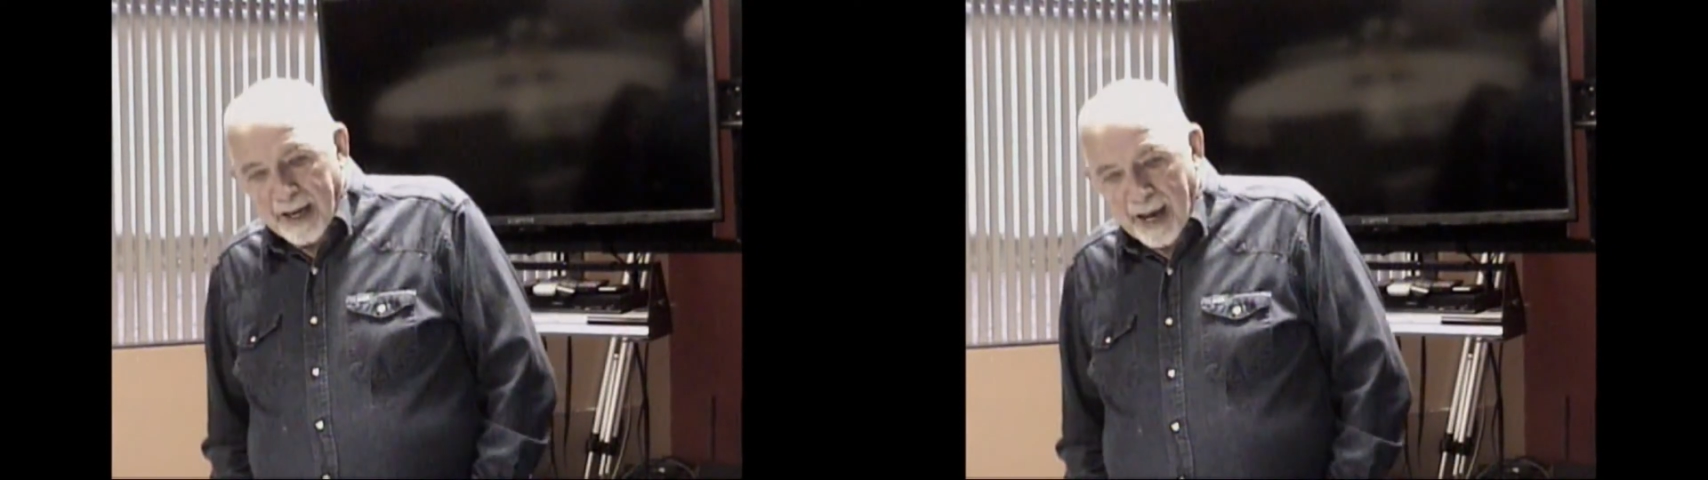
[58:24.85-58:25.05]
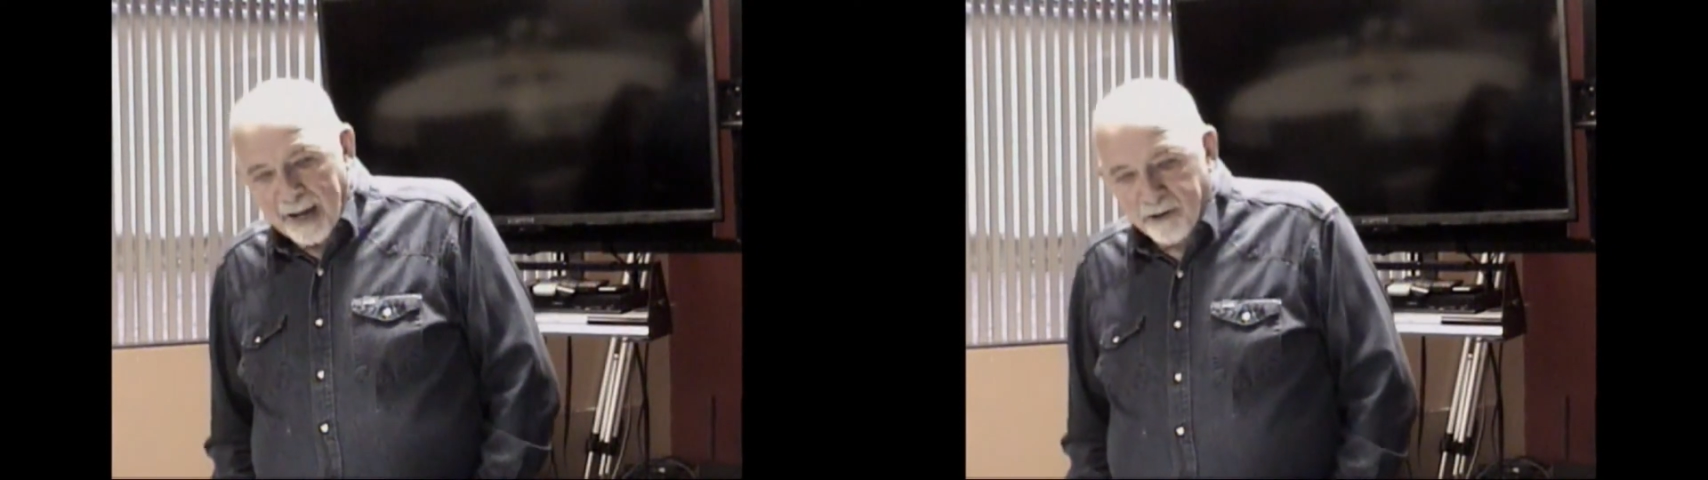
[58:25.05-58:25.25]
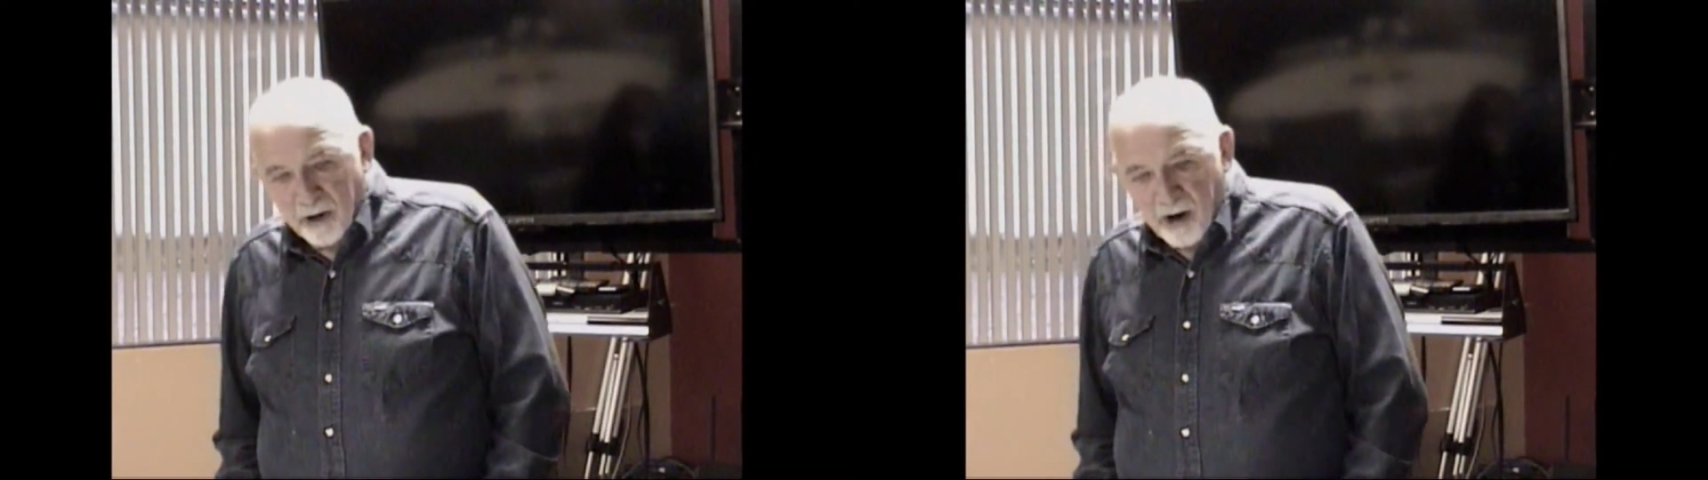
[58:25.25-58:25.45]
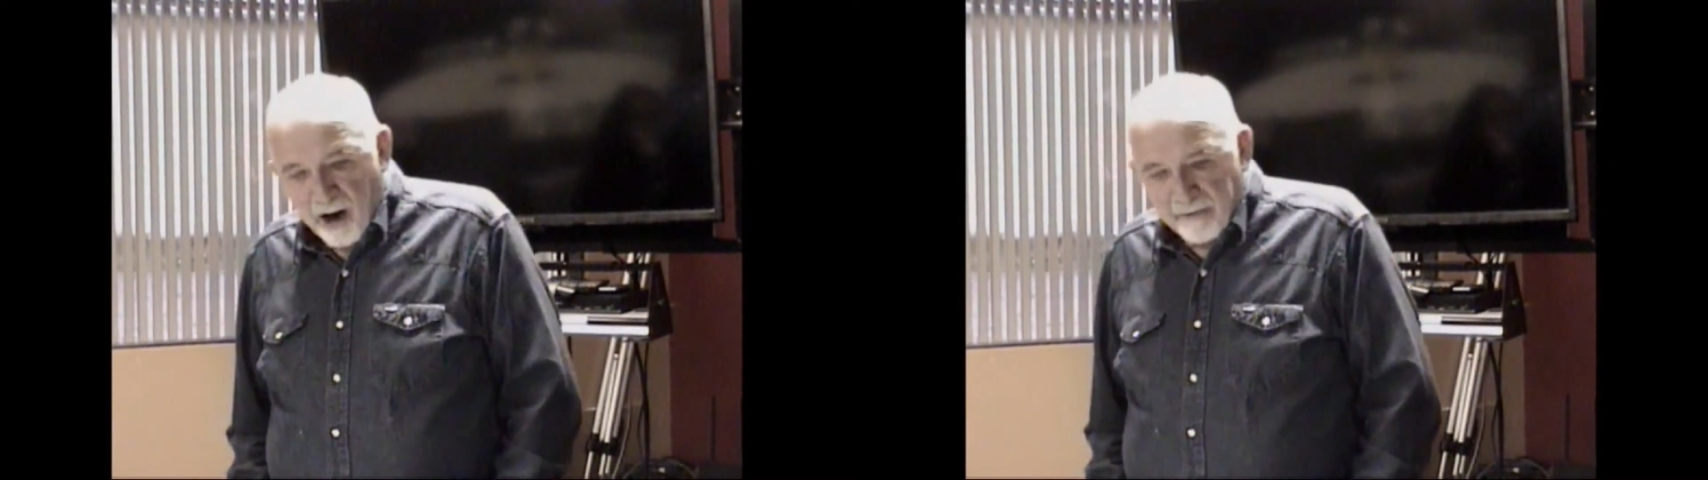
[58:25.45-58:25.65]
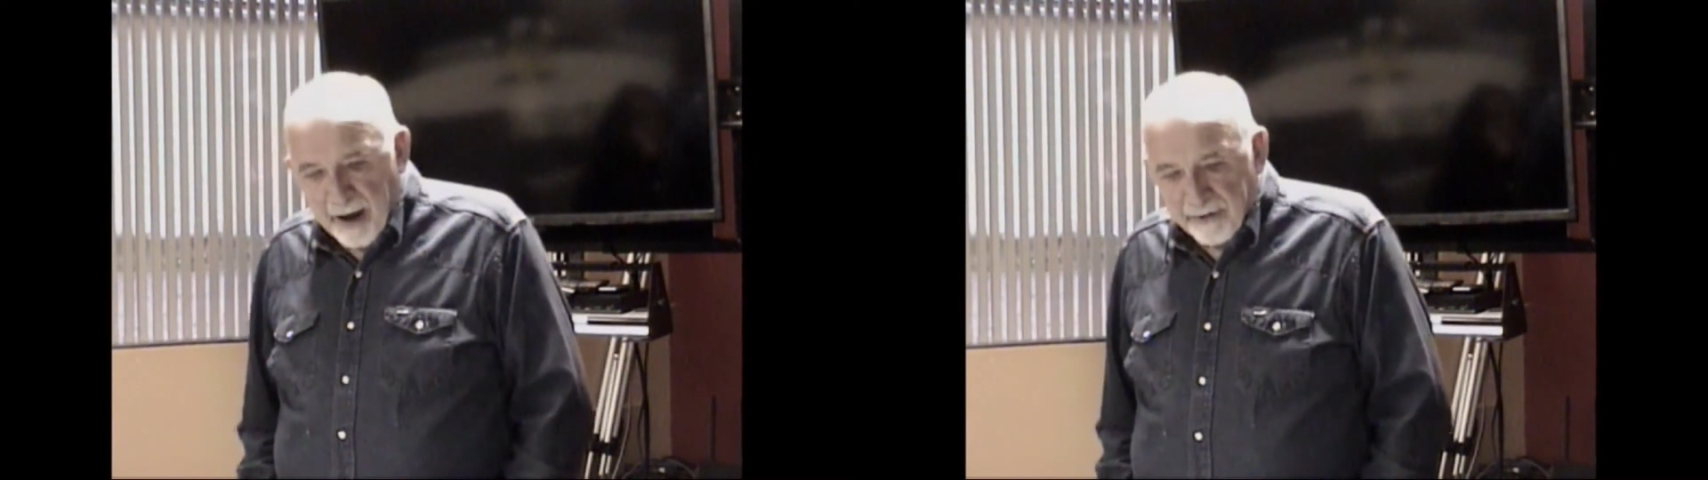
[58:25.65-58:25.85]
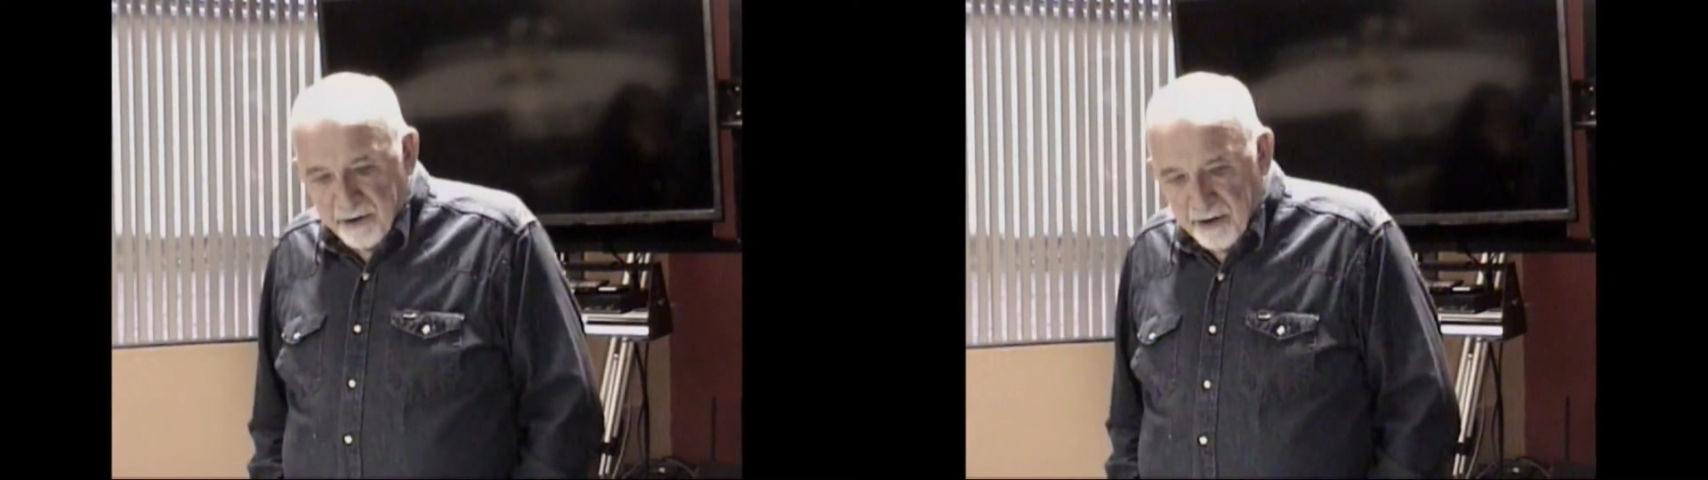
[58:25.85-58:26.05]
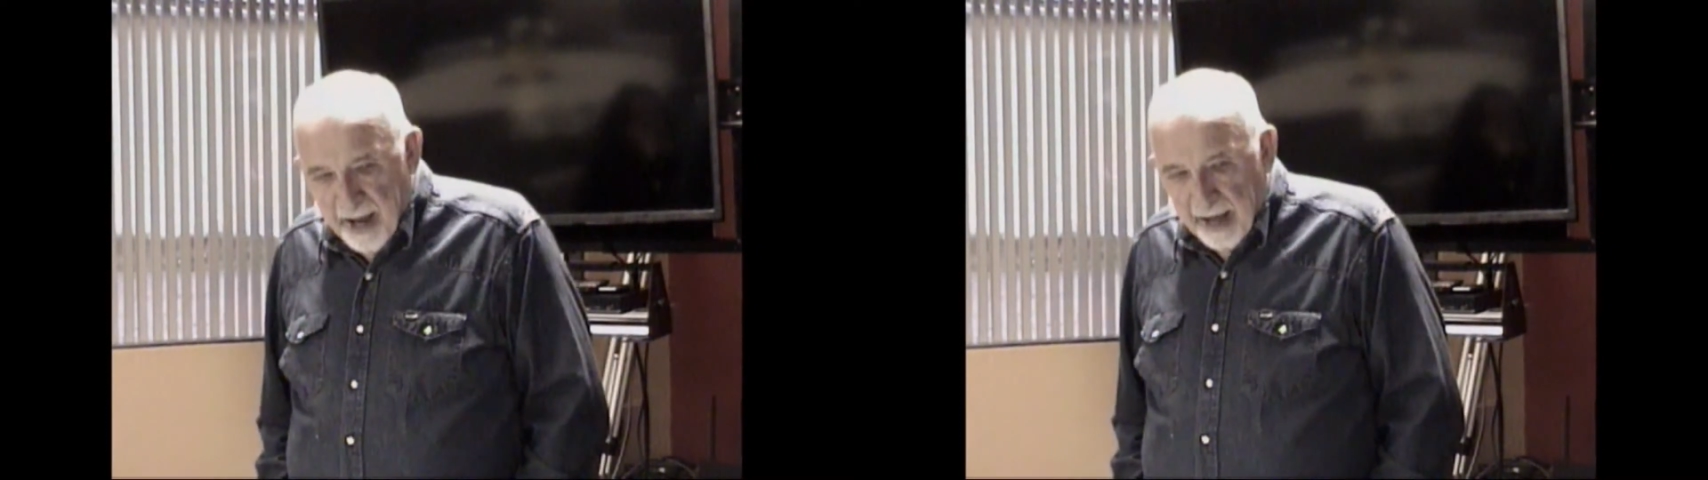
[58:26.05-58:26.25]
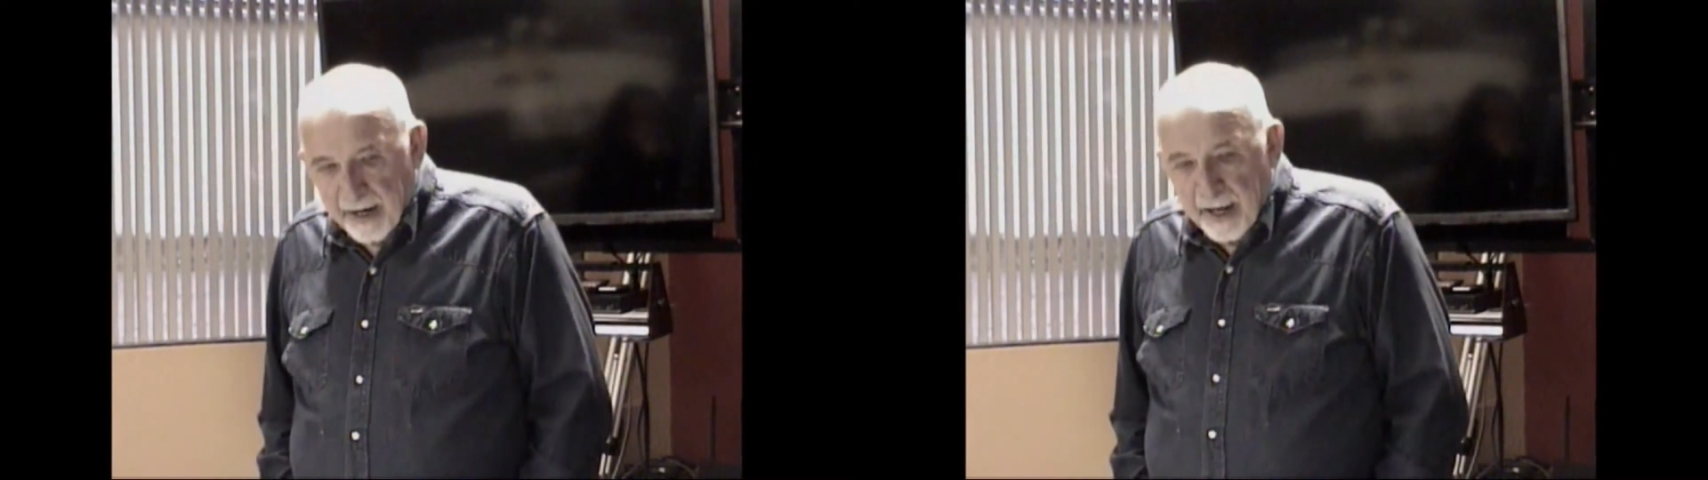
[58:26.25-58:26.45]
after
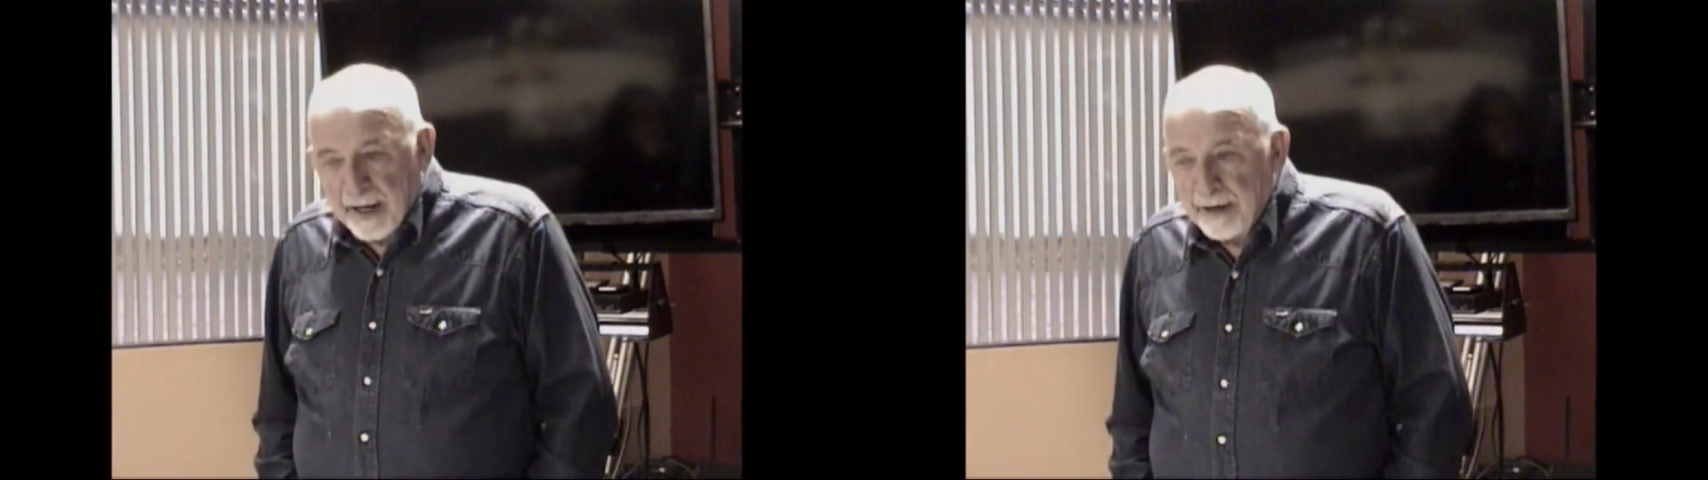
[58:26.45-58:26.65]
Dan.